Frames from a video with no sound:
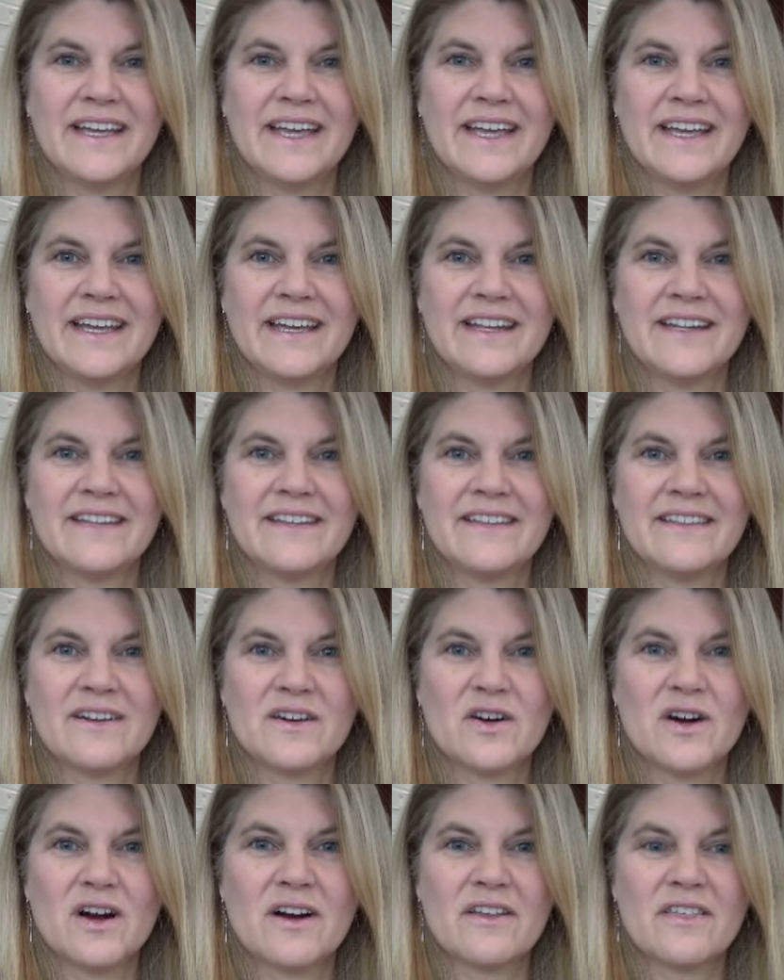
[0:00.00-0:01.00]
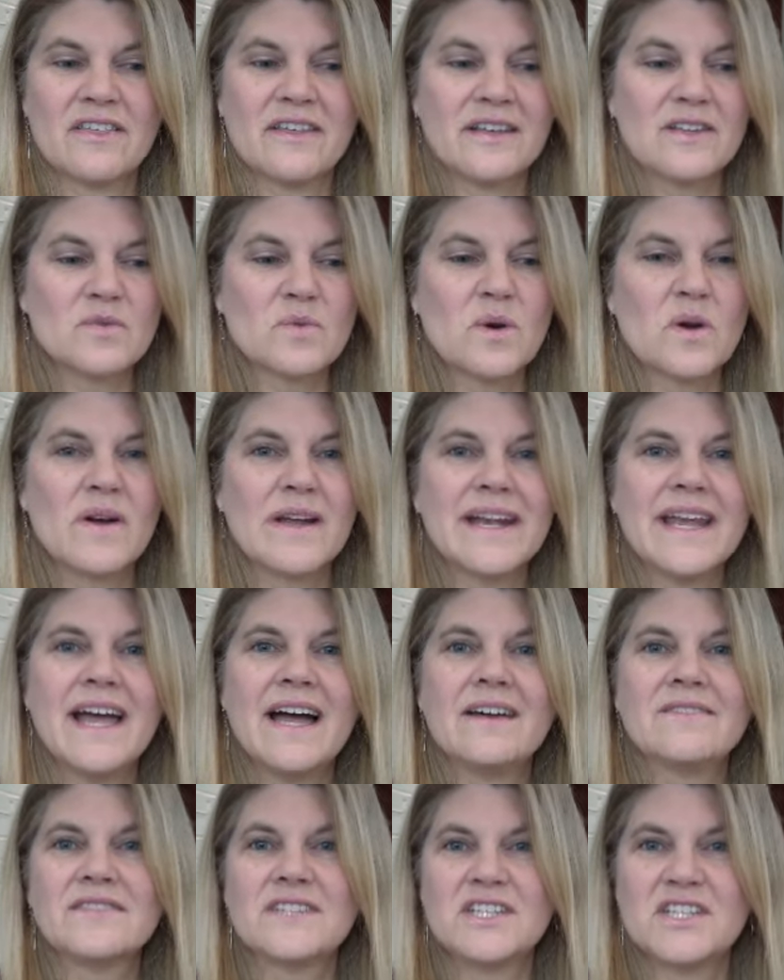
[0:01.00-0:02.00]
And there are things we're going to
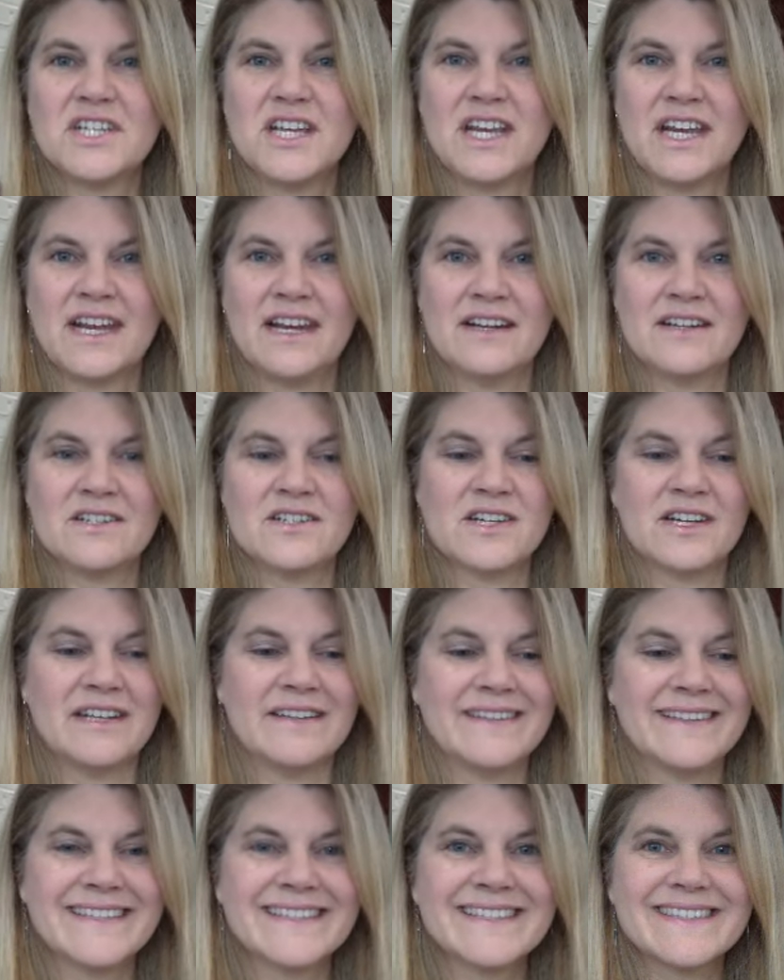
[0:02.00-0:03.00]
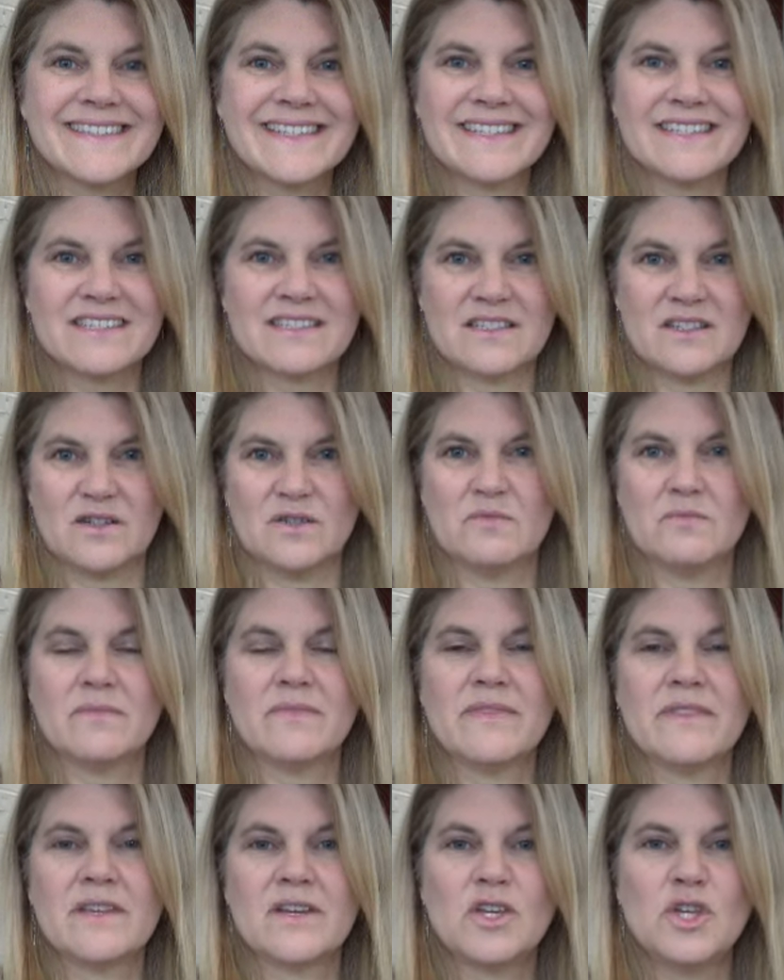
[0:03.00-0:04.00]
have to change in the
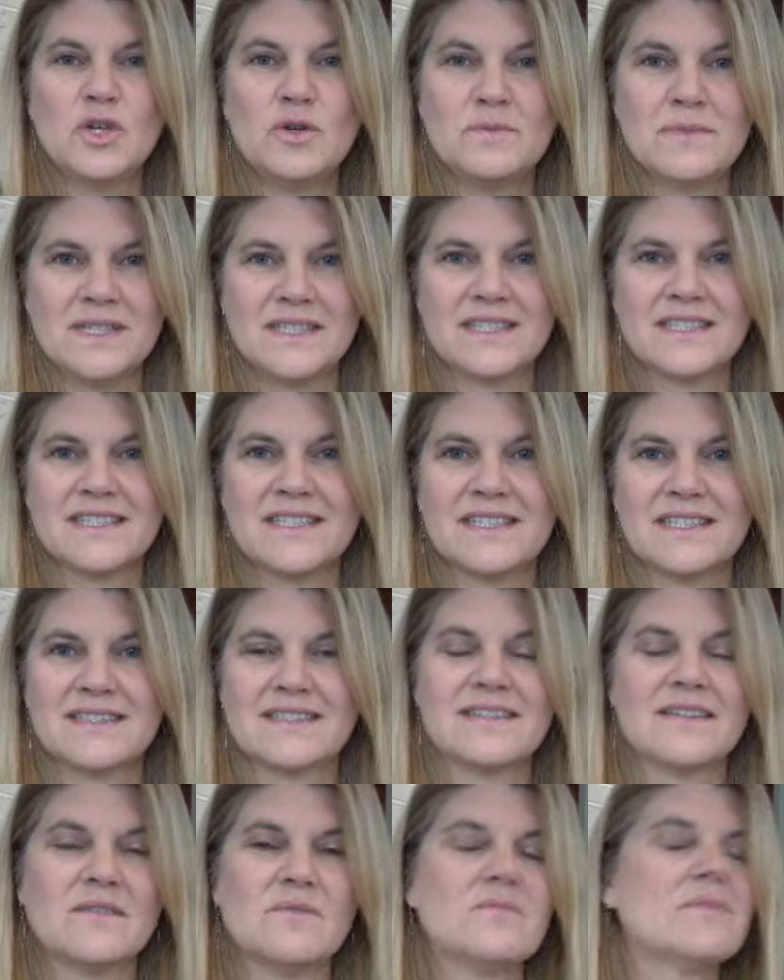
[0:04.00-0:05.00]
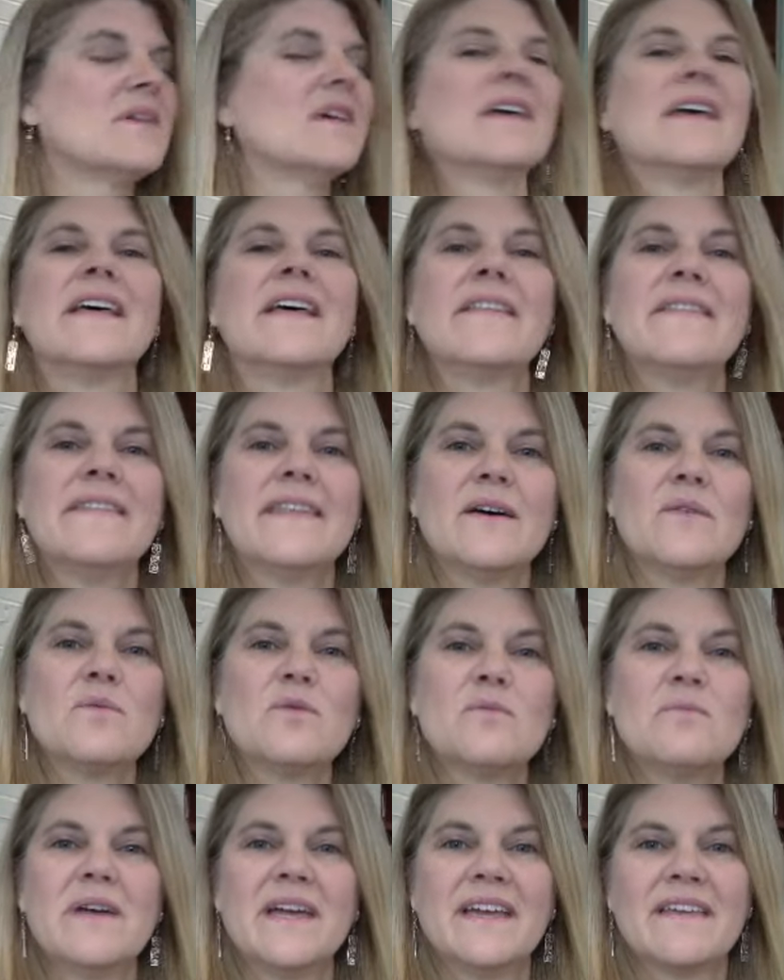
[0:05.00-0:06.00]
system, the human system, that
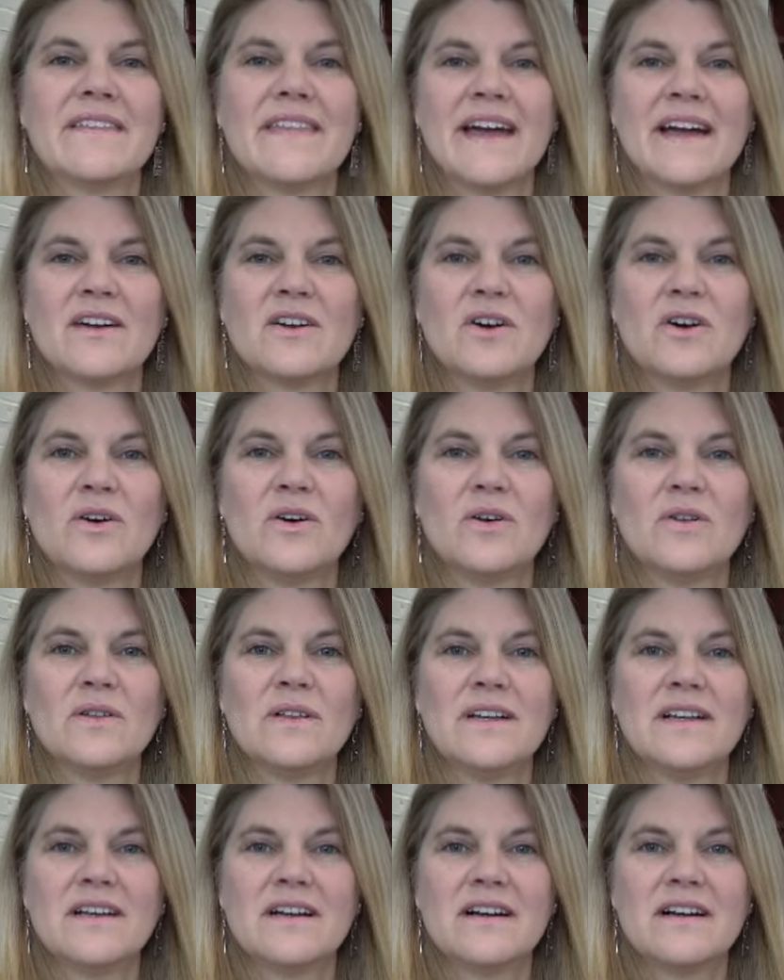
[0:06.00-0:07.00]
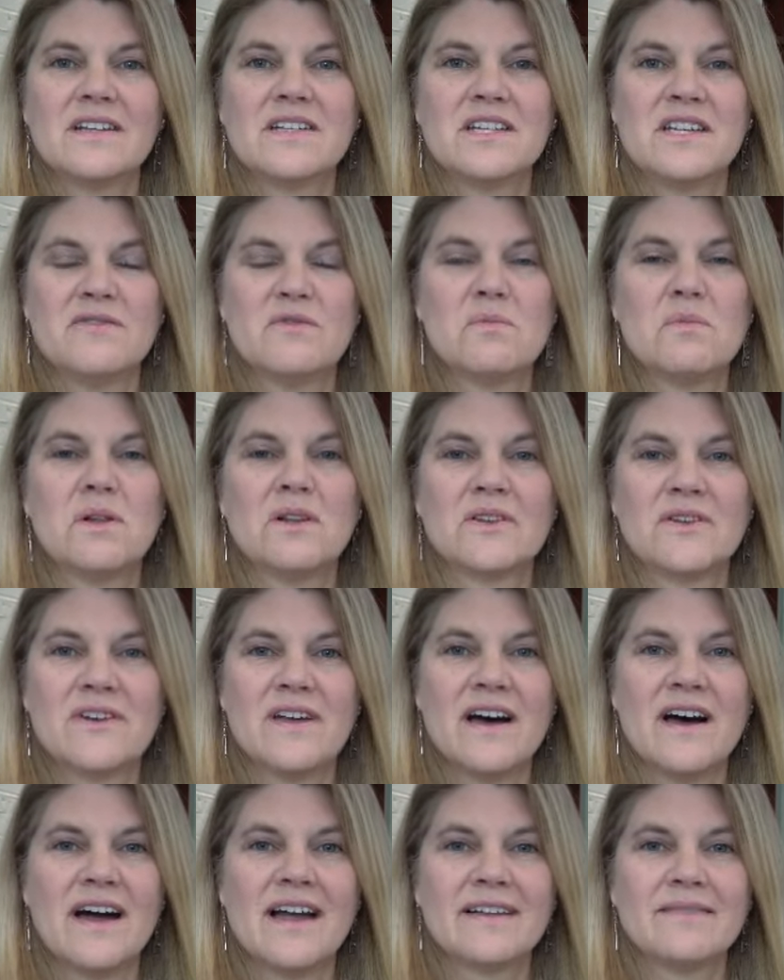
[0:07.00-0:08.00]
will make that goal achievable or
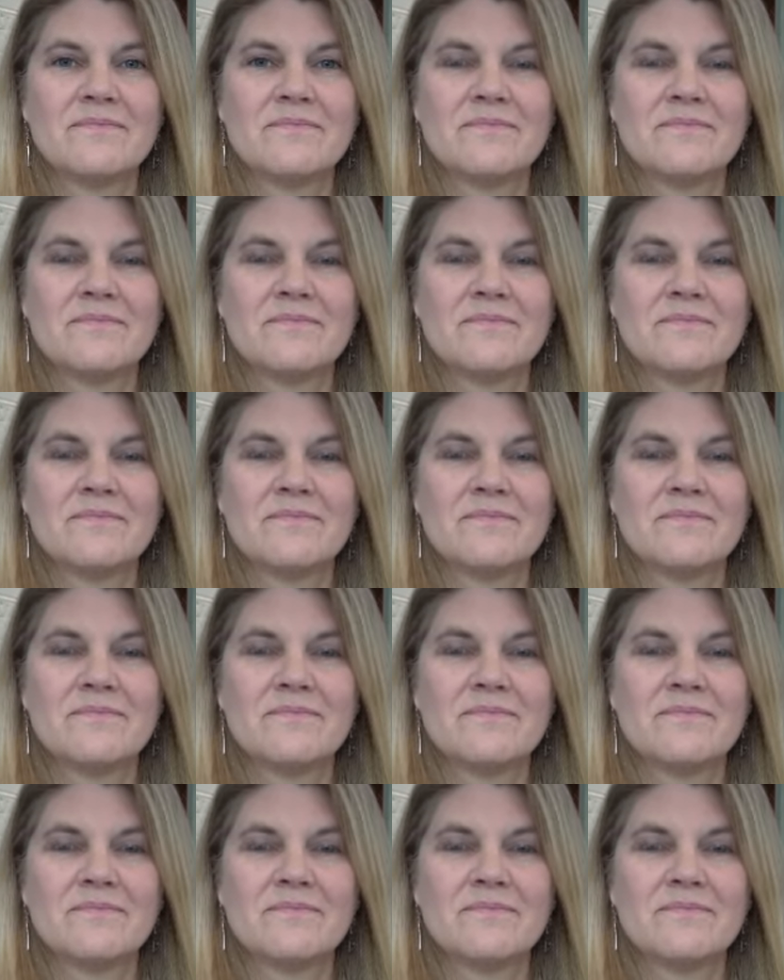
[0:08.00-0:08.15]
not.